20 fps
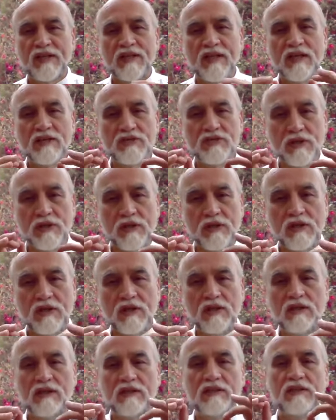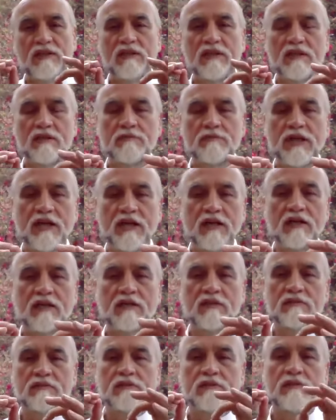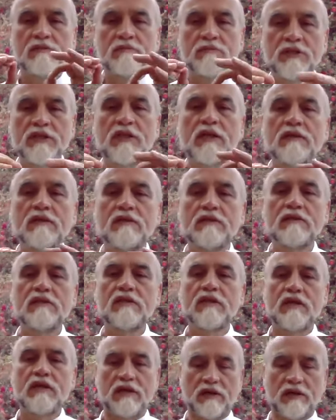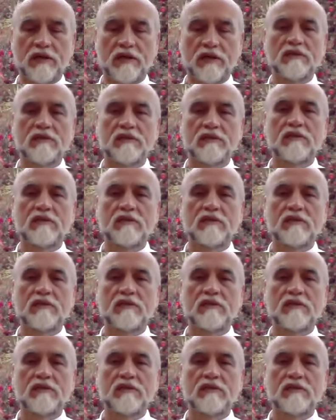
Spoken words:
it's all about being clear